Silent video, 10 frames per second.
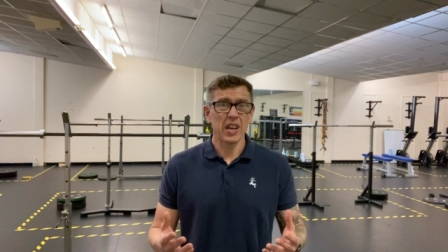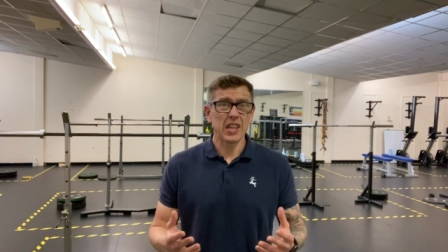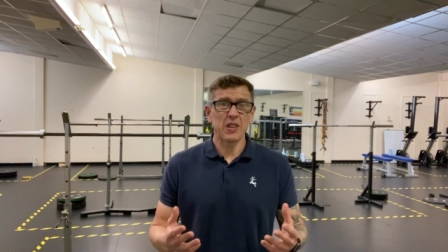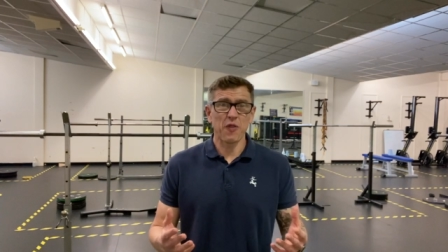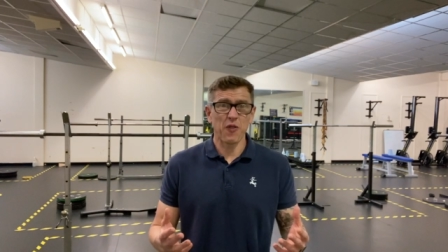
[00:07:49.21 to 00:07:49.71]

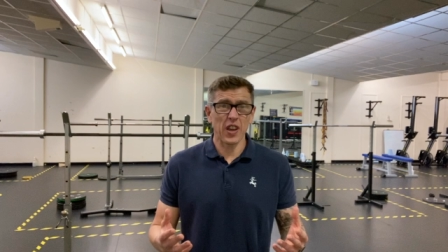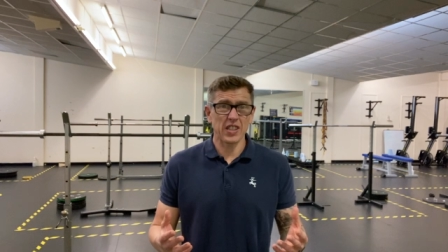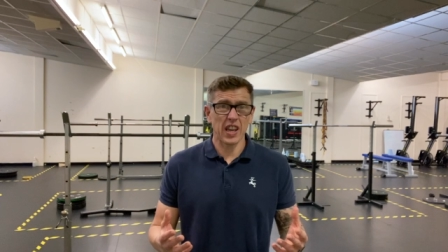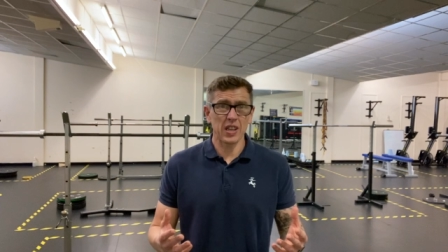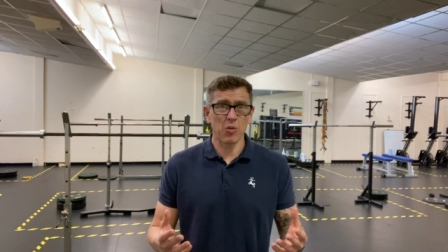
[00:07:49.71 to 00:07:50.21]
He's fit
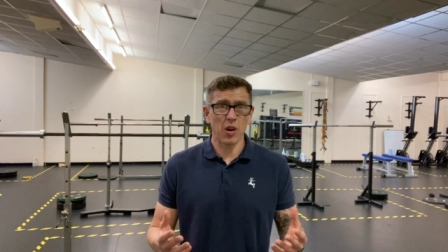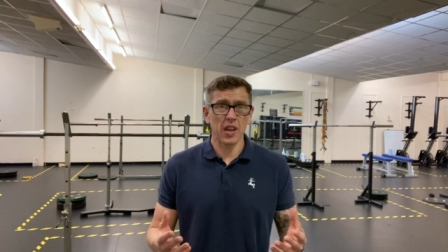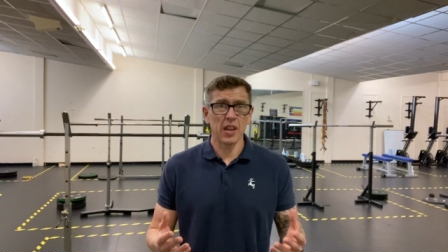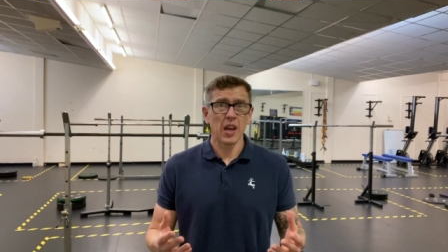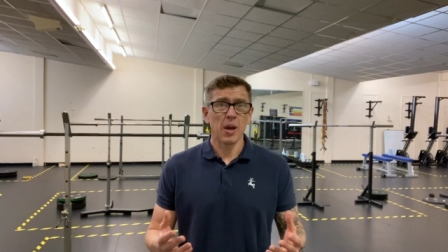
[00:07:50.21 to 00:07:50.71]

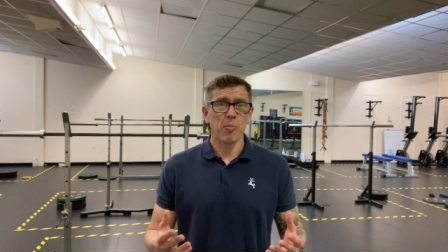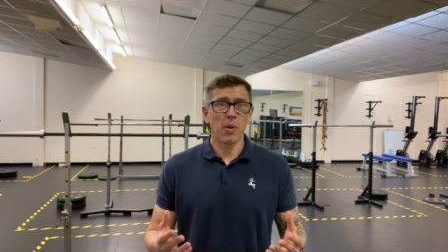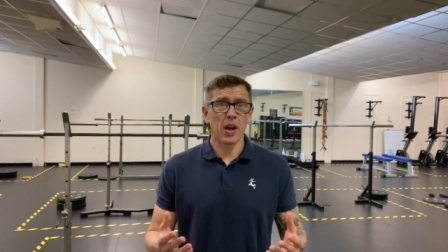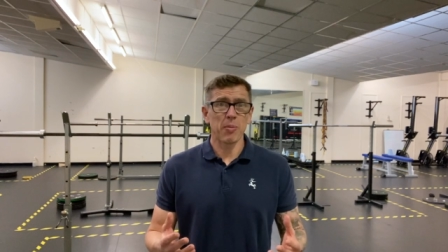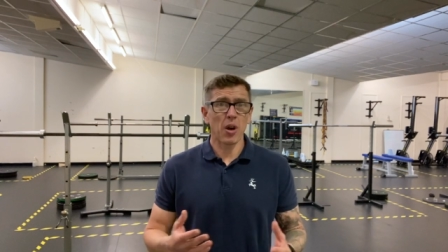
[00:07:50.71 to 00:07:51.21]
anyway,
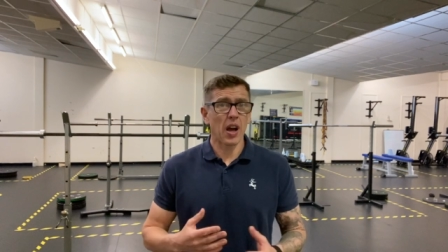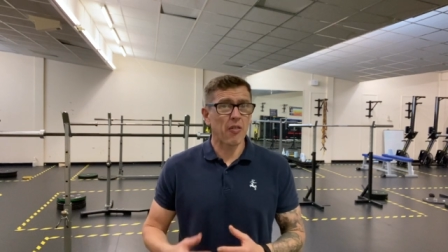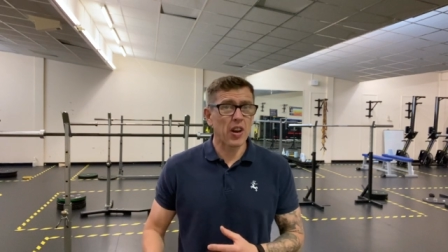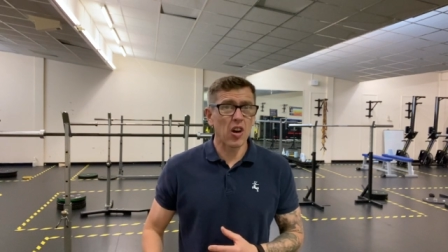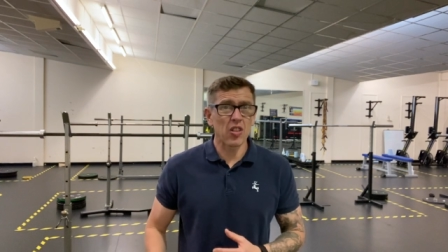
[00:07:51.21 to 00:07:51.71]
but he might have
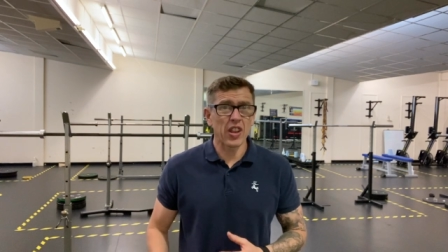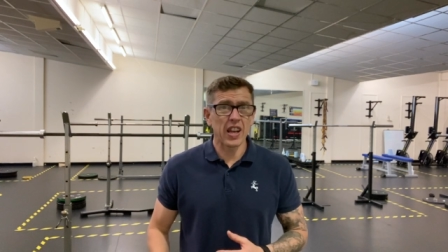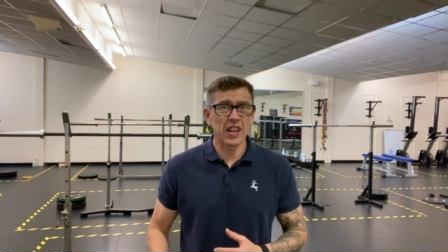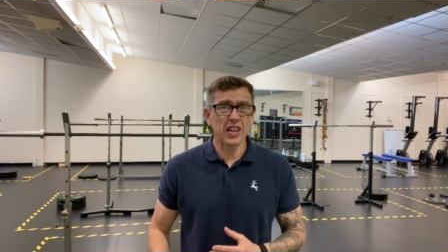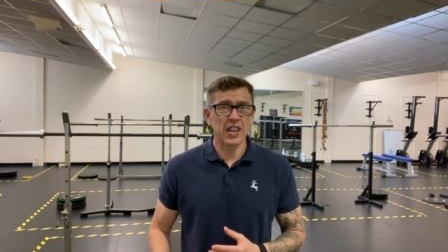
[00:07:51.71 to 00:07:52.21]
a little
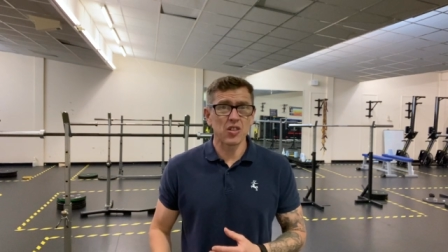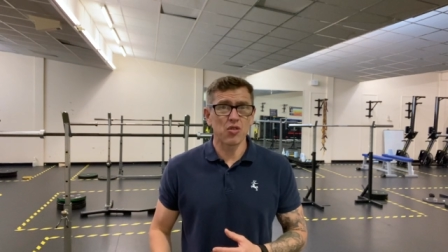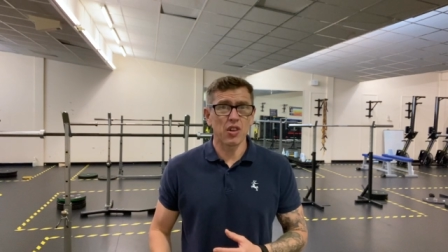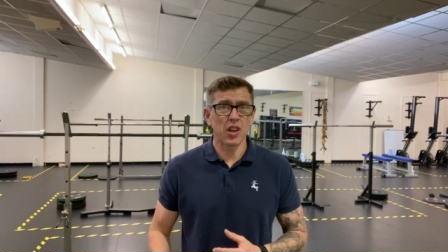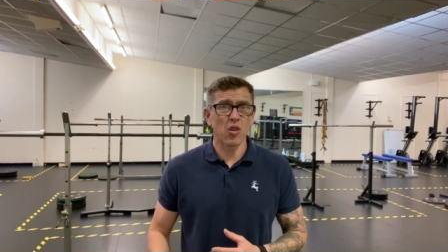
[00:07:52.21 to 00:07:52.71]
niggling
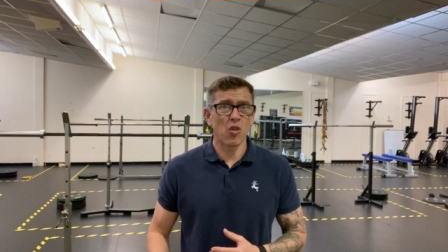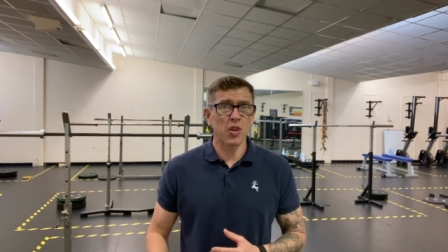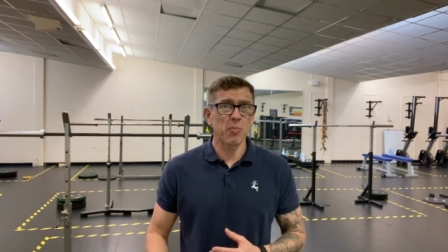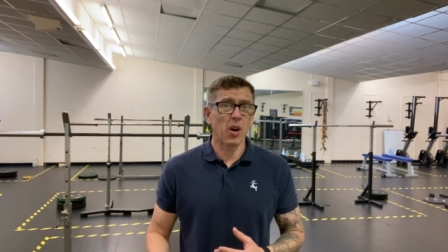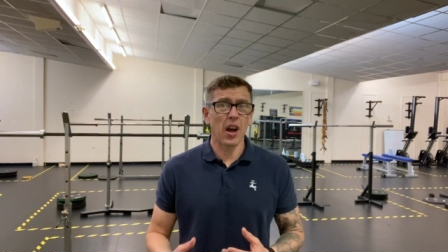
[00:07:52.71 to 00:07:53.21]
injury, or
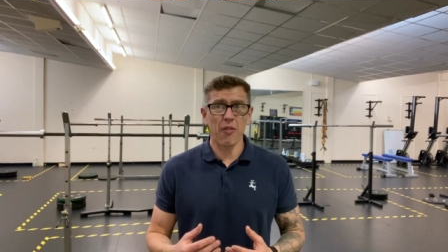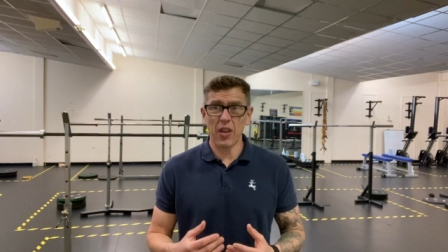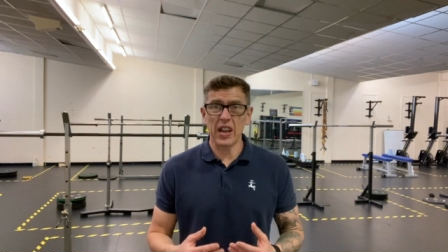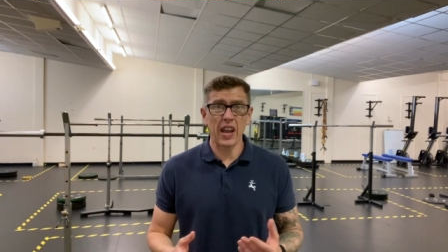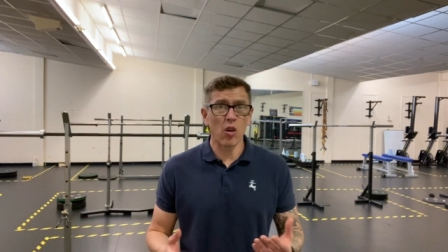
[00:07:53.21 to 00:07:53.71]
he might have
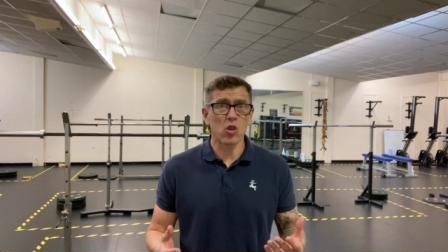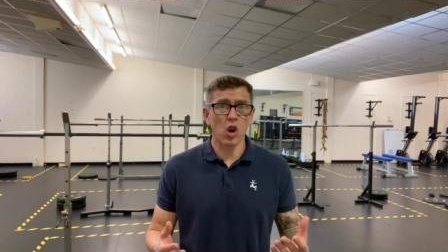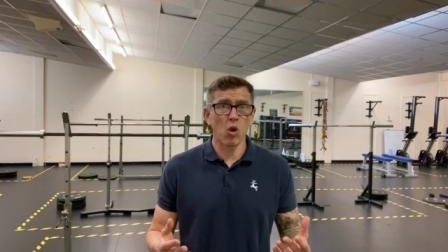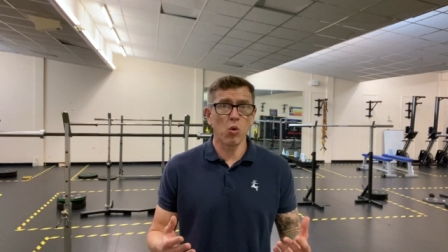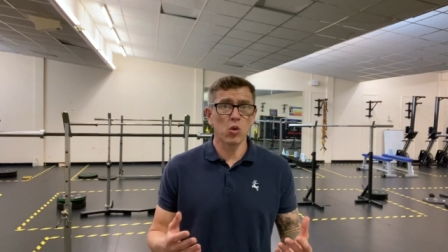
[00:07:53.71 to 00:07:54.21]
that little
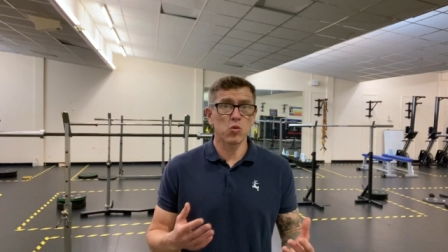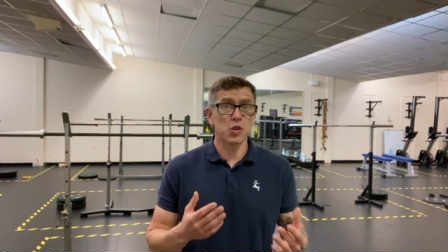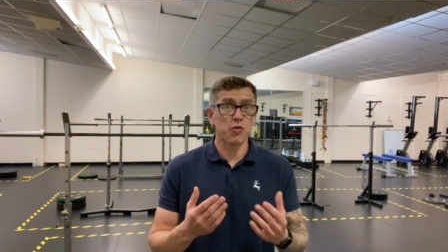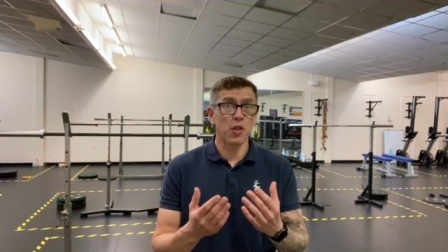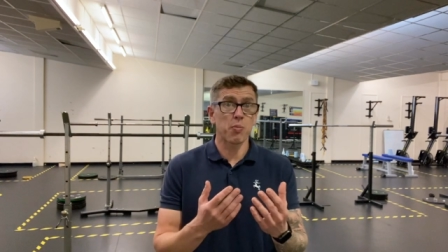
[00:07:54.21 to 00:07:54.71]
cold,
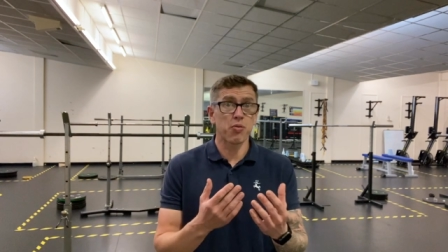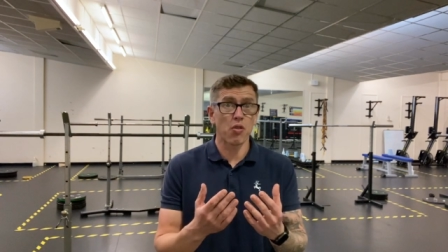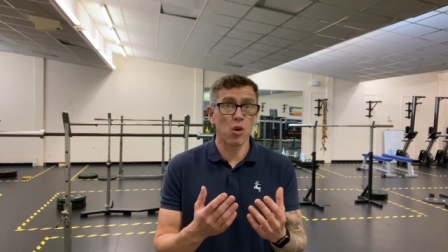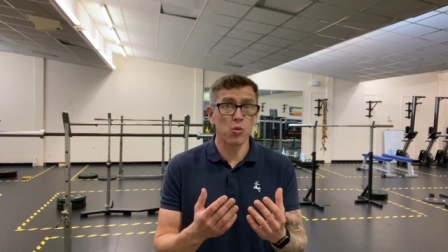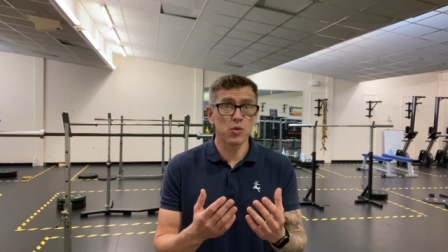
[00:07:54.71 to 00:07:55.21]
which for the
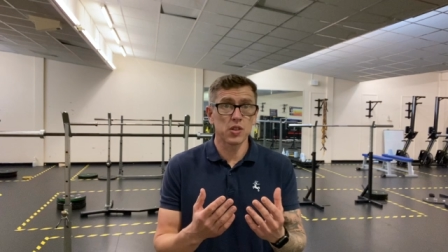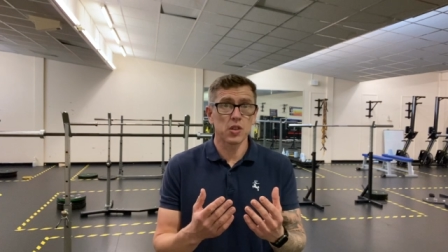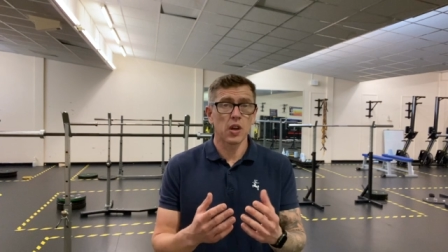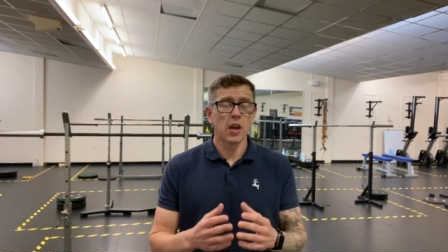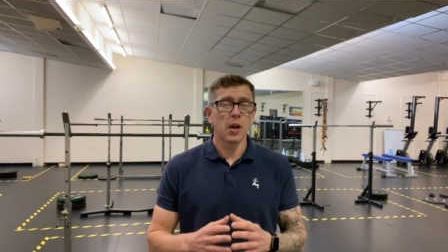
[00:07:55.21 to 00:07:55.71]
pros
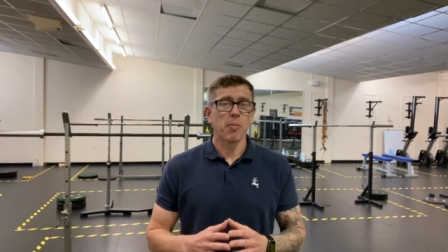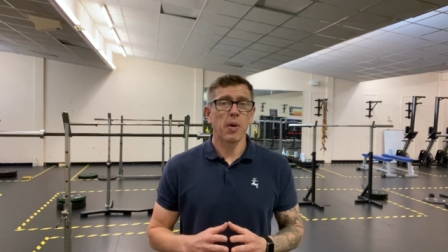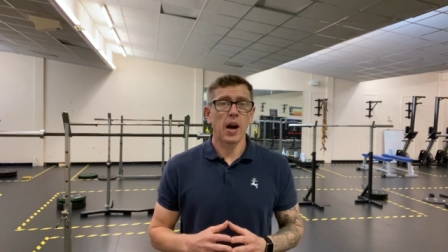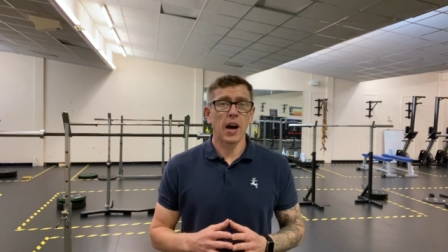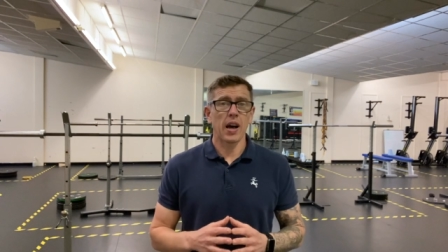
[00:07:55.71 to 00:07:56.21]

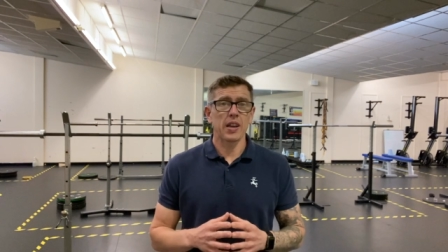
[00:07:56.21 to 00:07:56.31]
part.